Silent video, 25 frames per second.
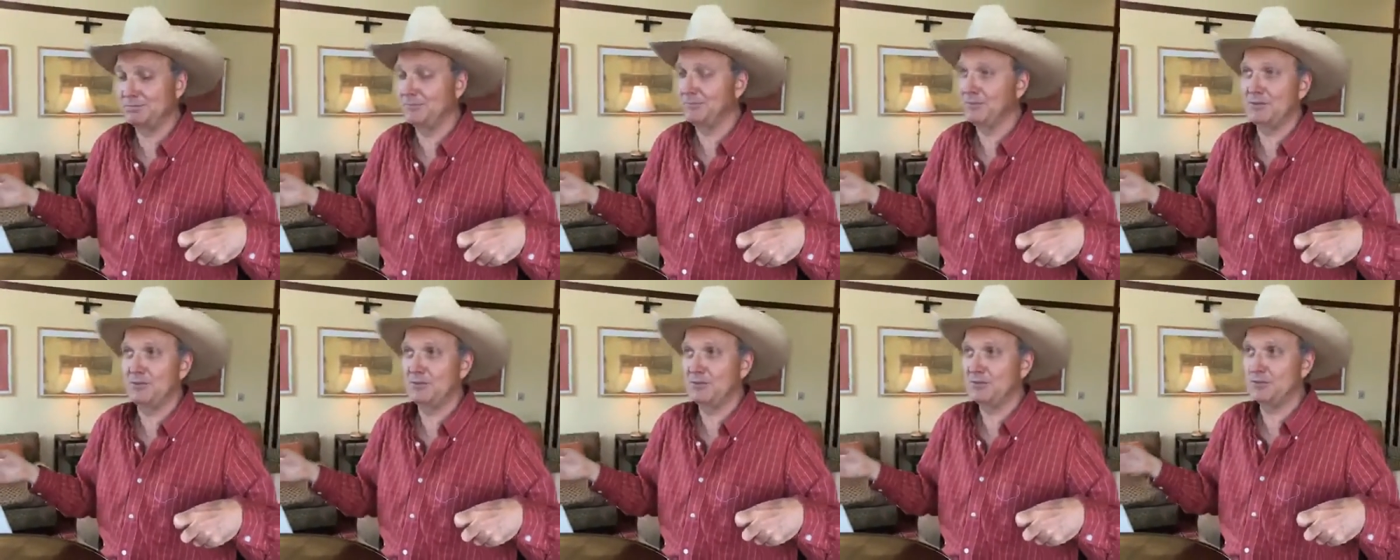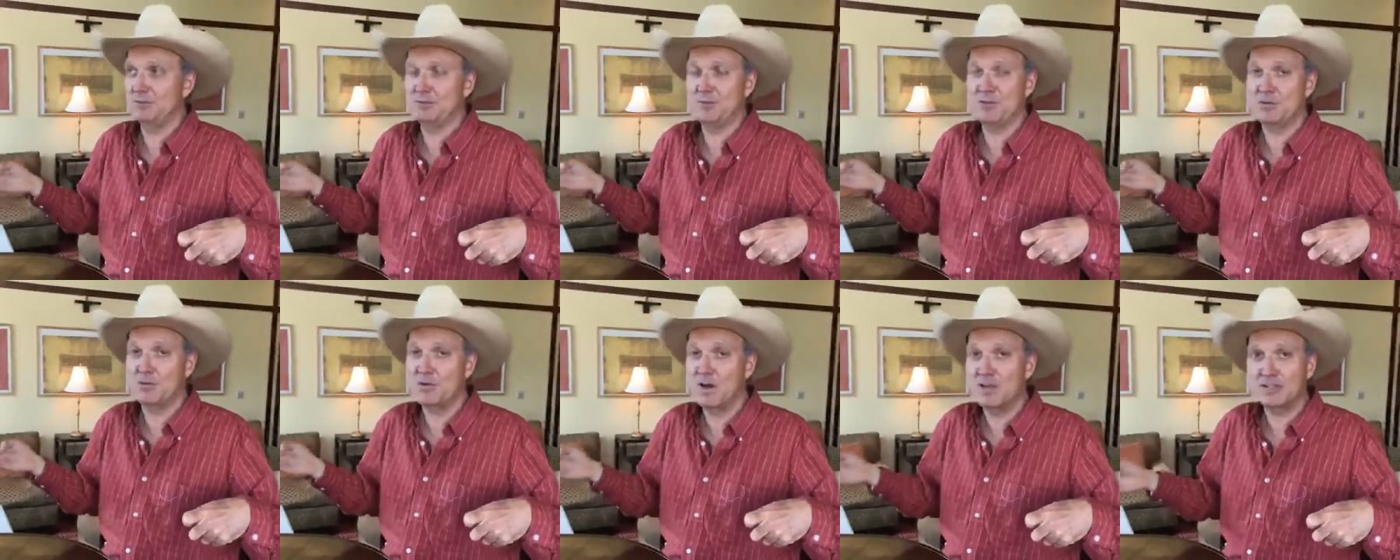it could
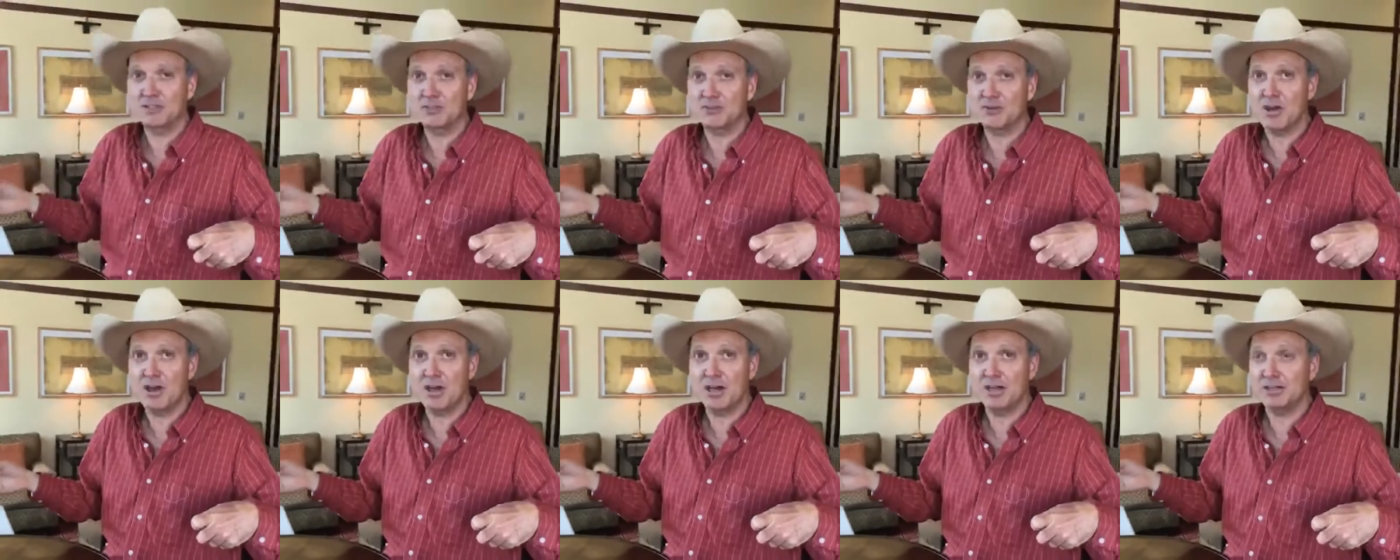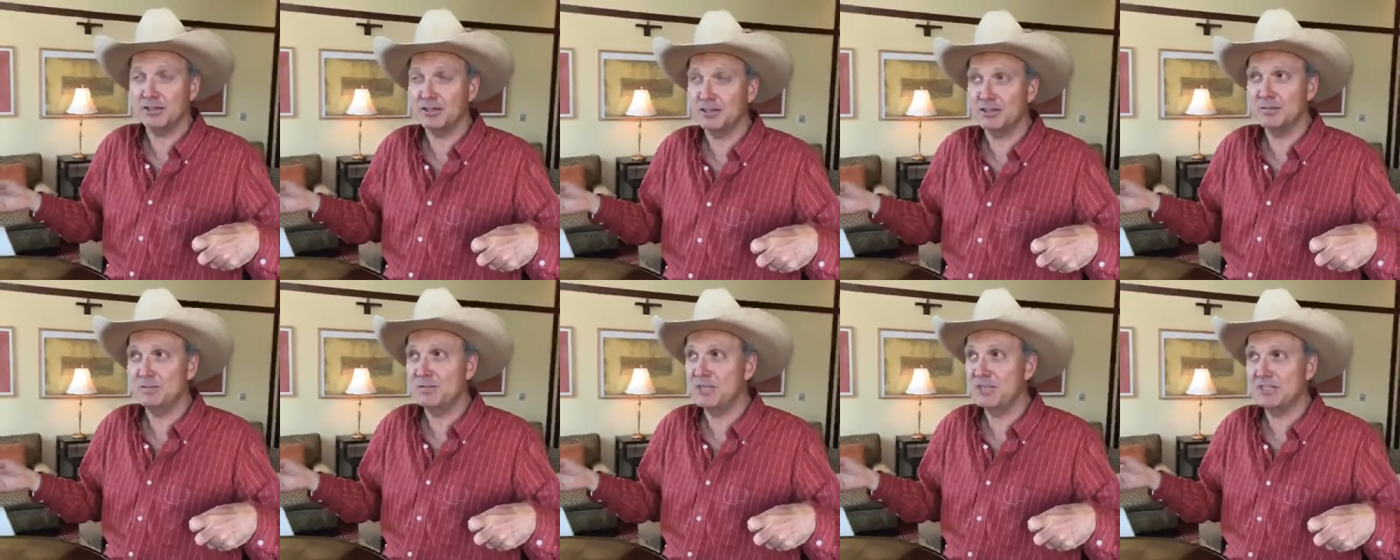be a restaurant, it
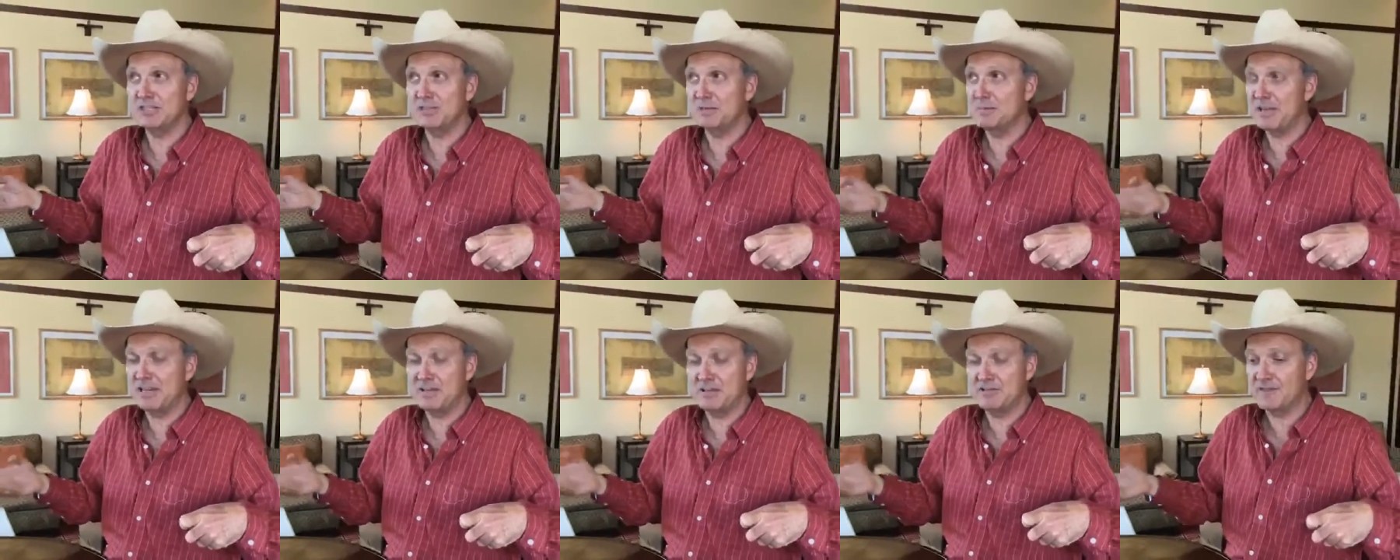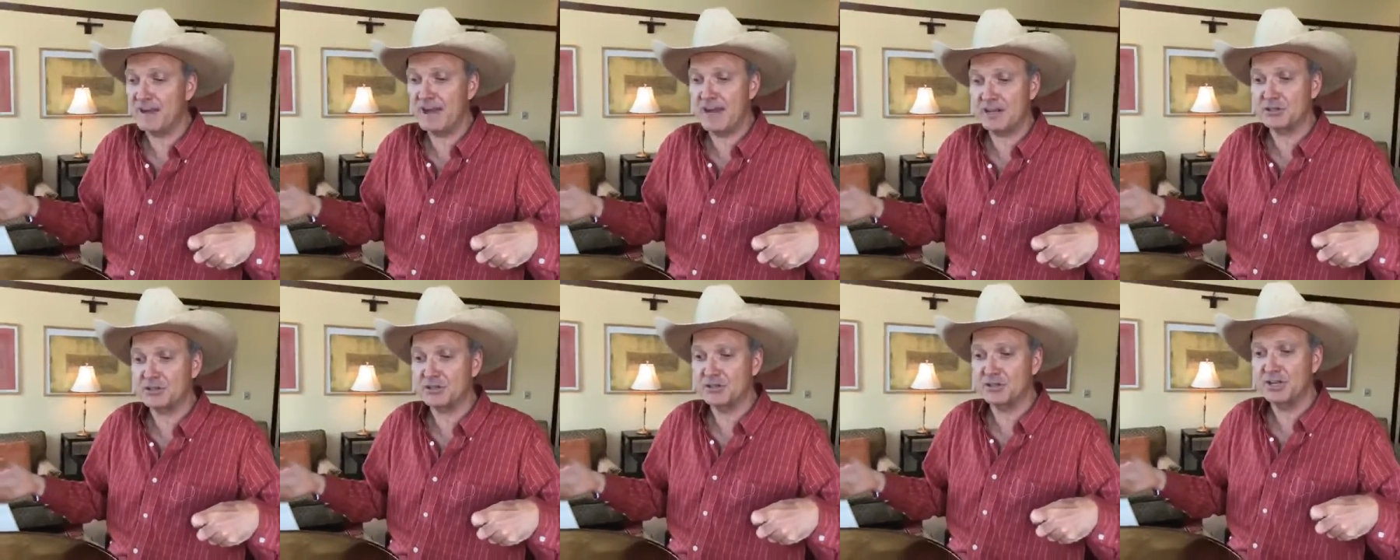could be some
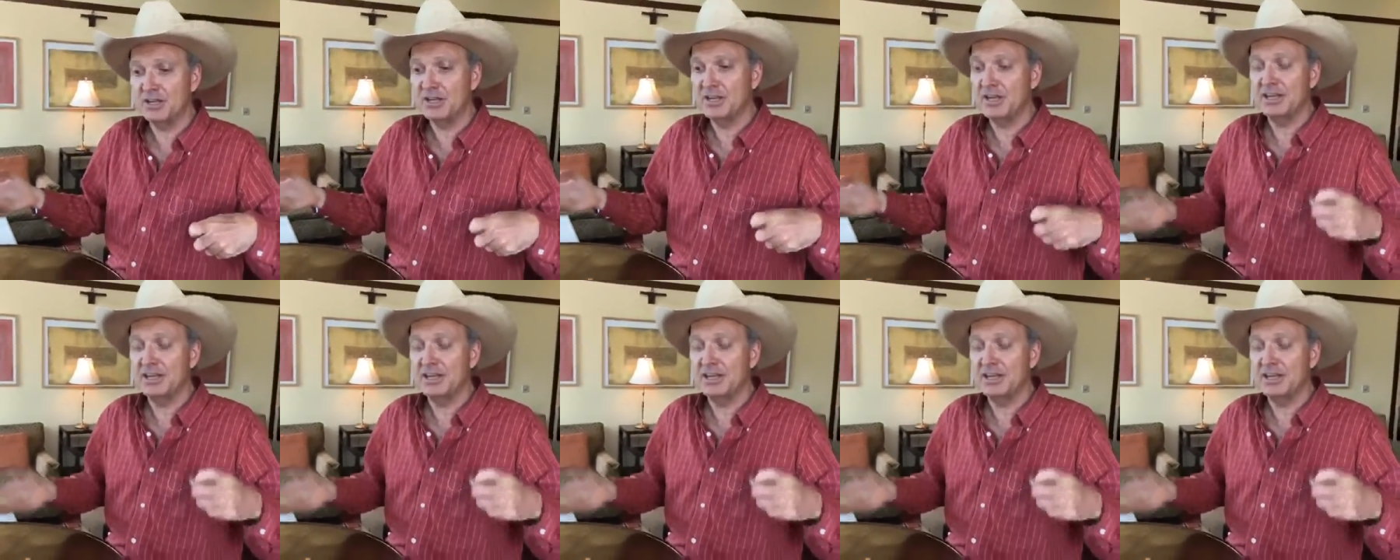manufacturer,